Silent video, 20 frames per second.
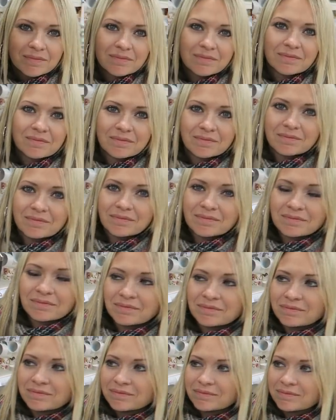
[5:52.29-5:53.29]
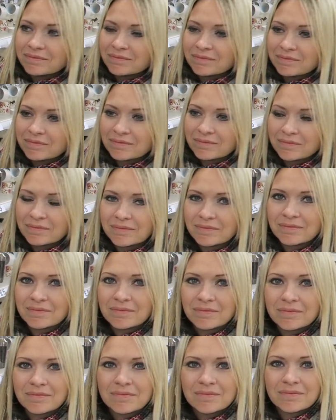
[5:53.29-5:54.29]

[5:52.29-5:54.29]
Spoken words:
No words are spoken by the person on screen.